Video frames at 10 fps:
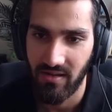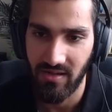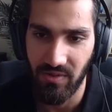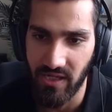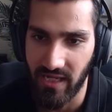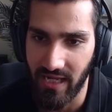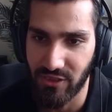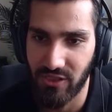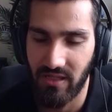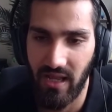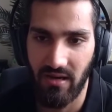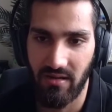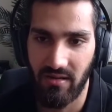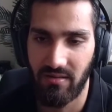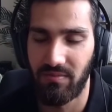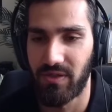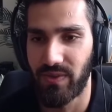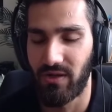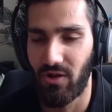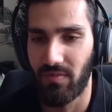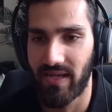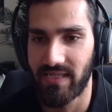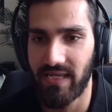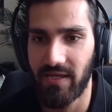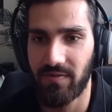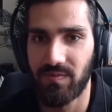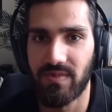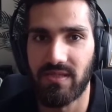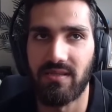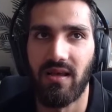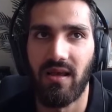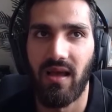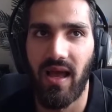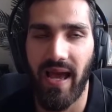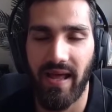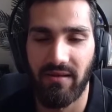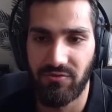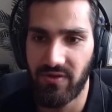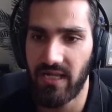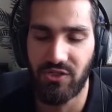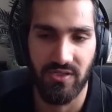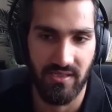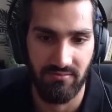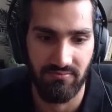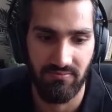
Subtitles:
communication layer between all my teams, and really just